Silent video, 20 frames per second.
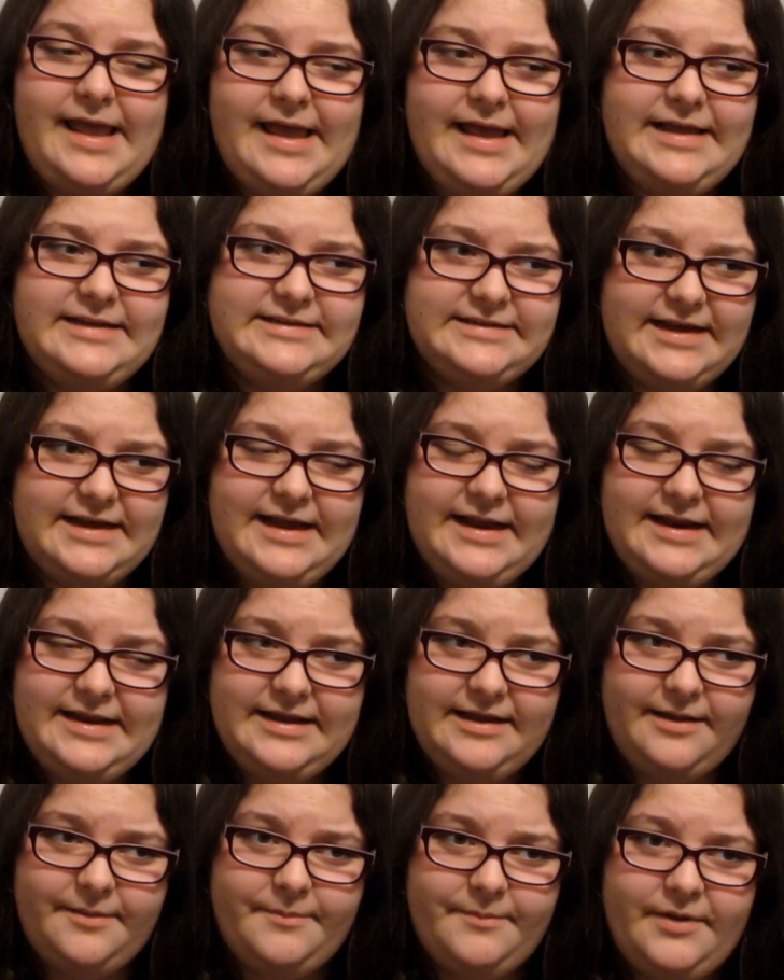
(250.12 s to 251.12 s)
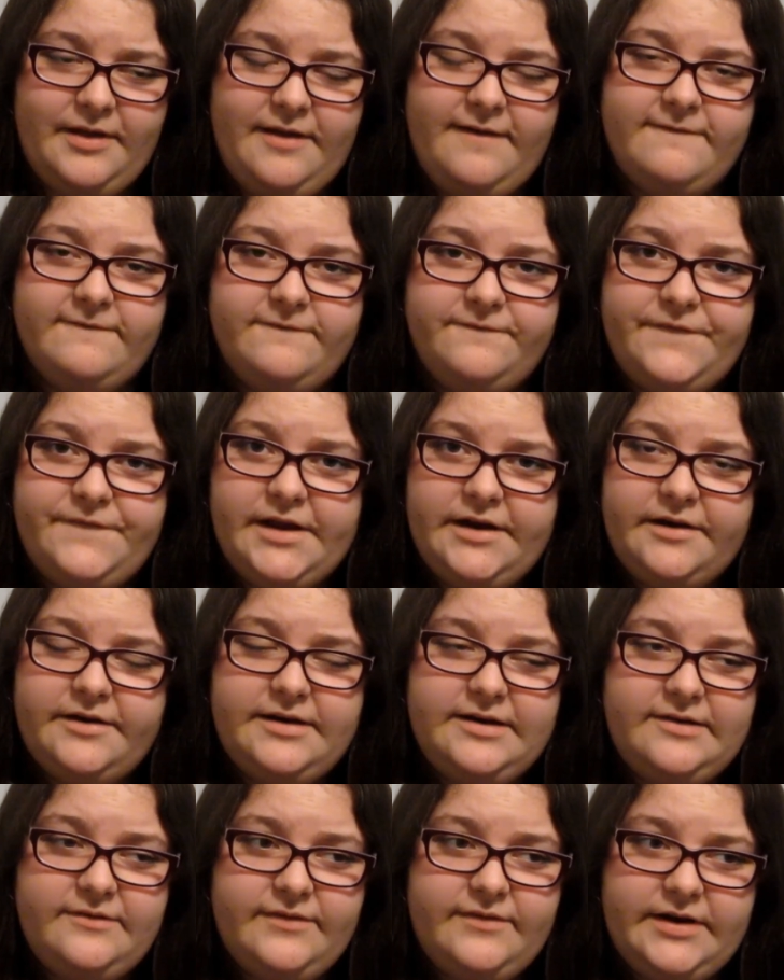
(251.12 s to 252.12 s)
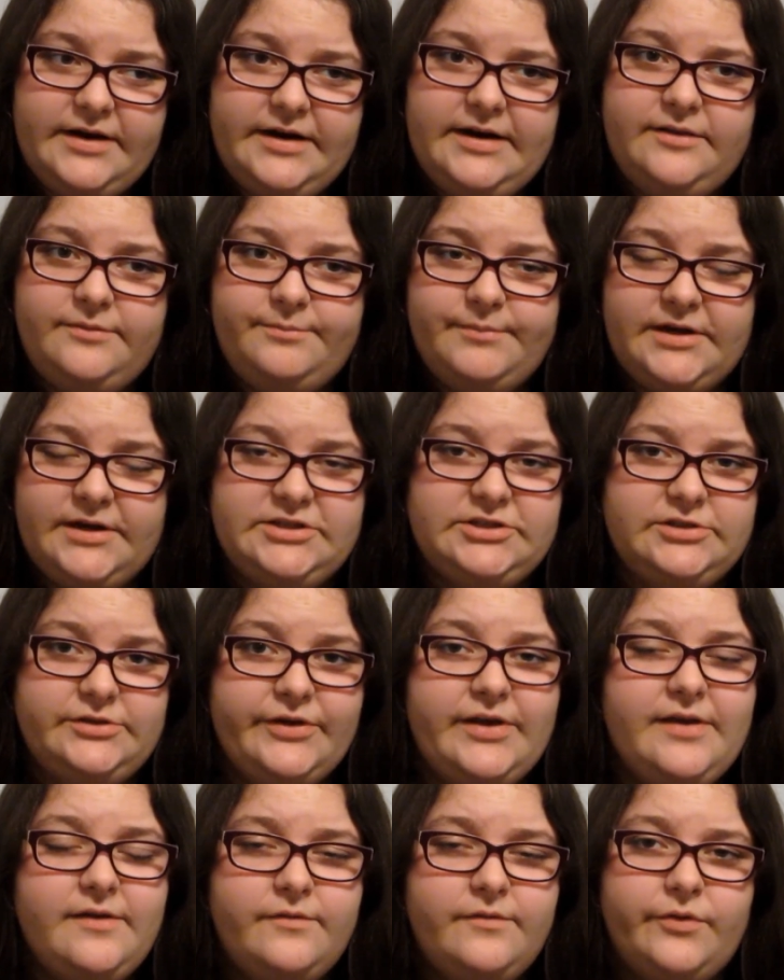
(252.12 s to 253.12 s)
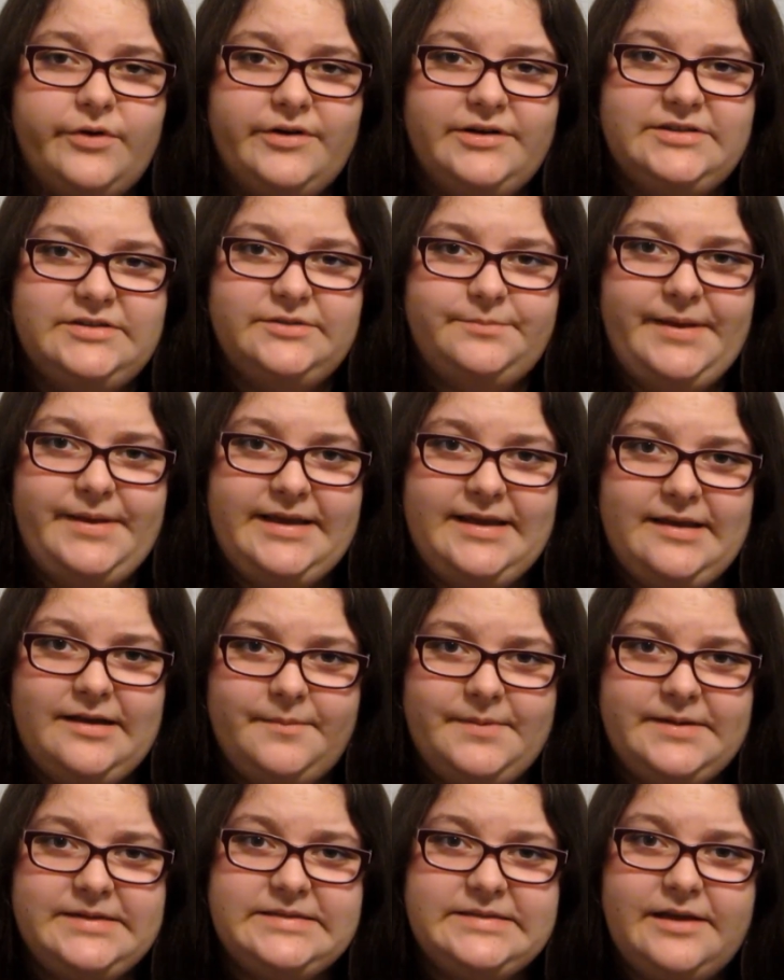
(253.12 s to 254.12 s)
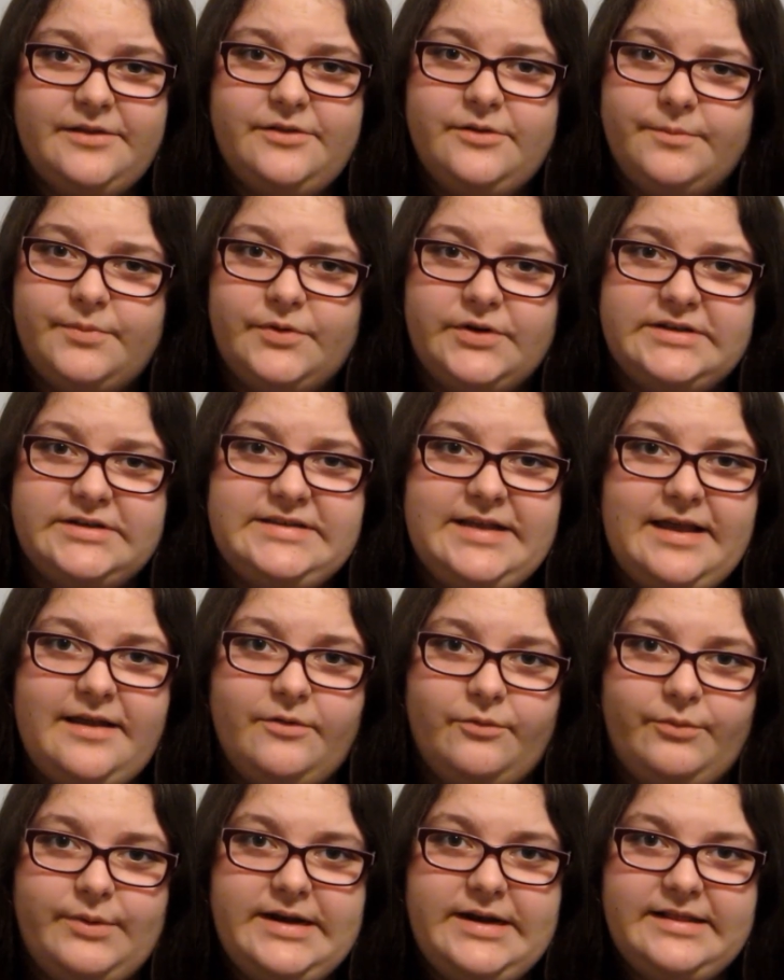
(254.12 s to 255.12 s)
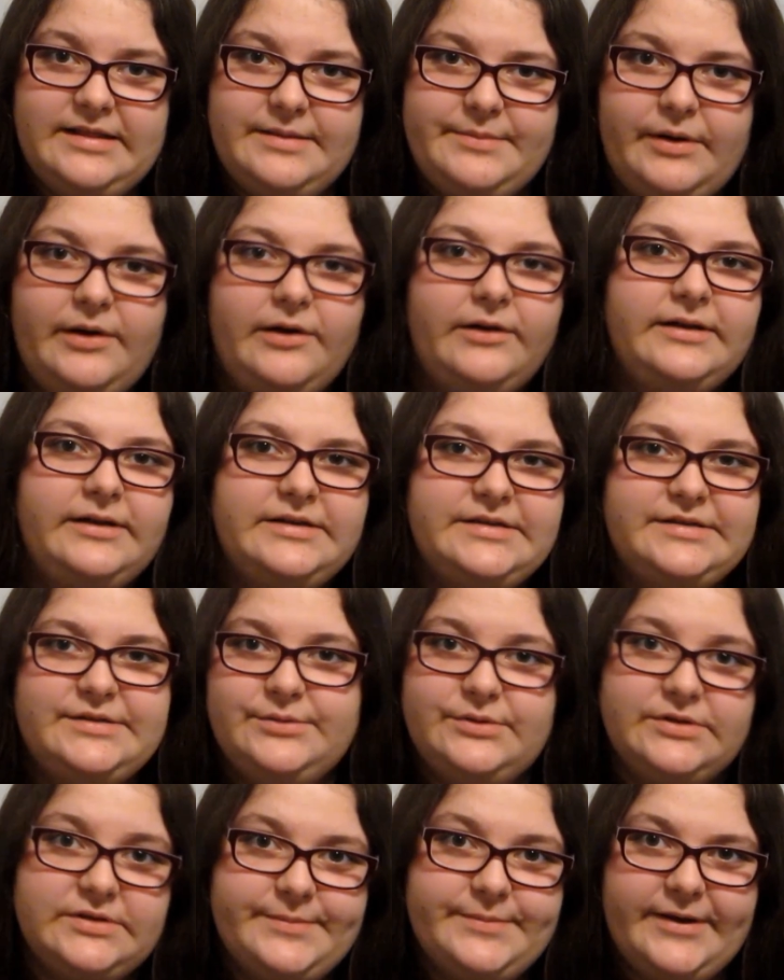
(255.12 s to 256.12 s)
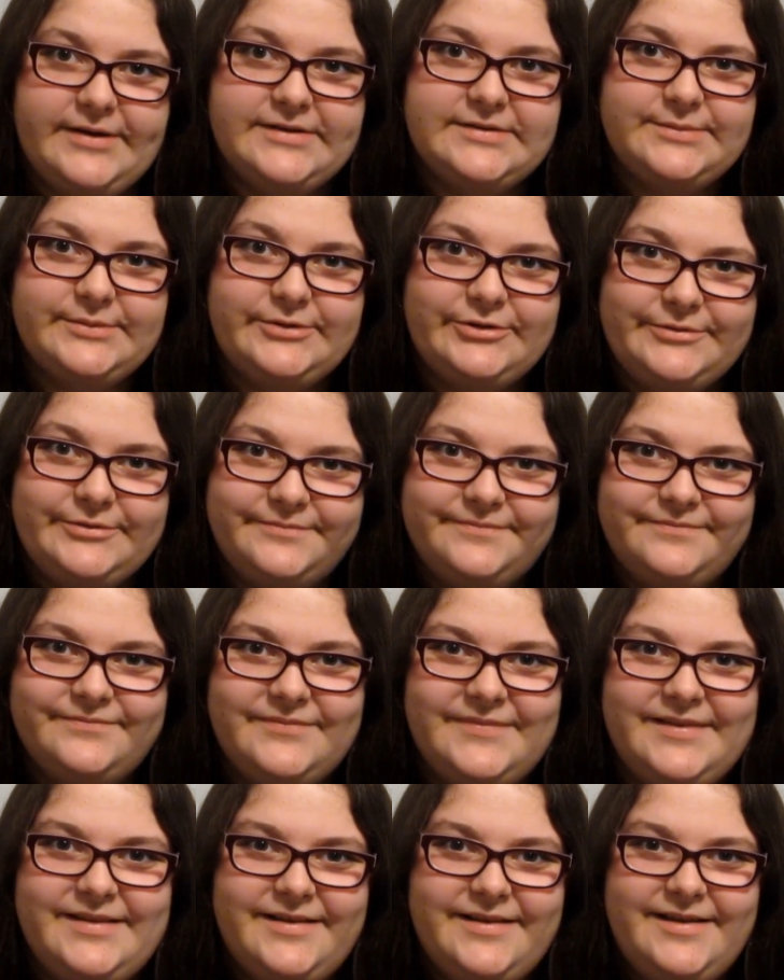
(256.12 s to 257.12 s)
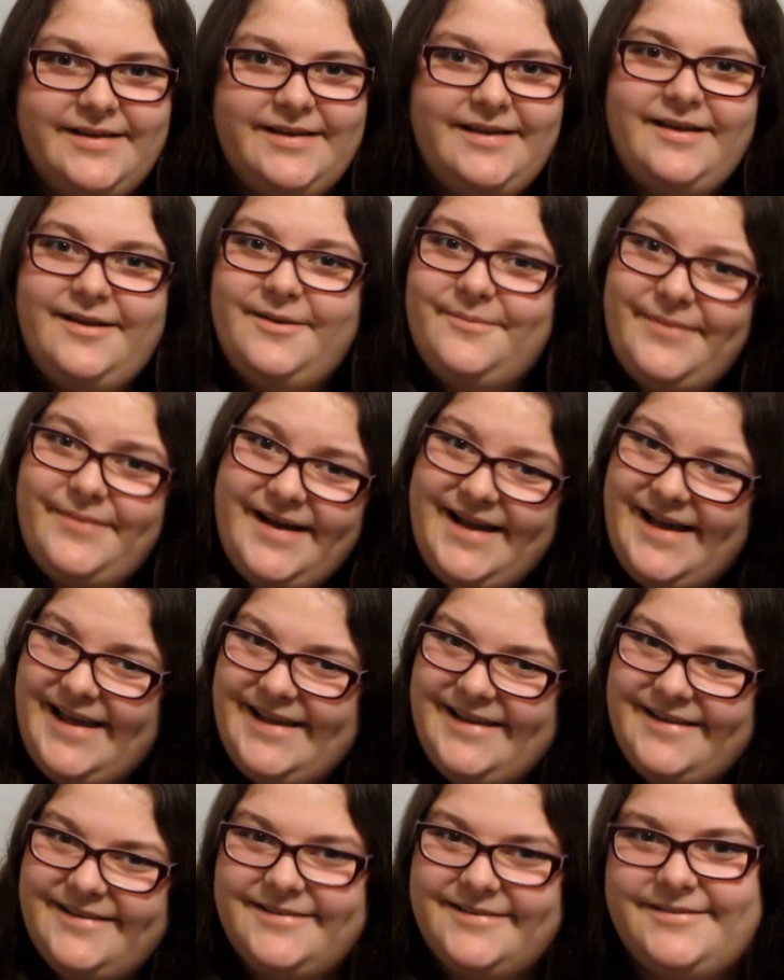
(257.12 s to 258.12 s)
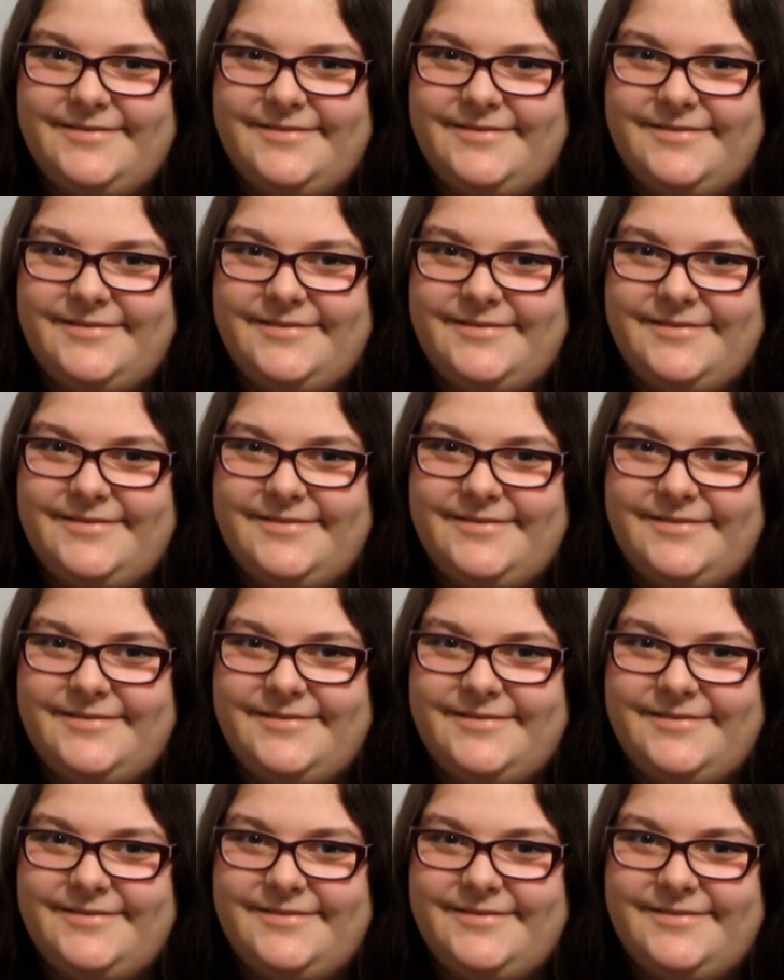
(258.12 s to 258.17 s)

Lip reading: and I am very, very much looking forward to picking up his other books and reading them all as soon as possible. Bye!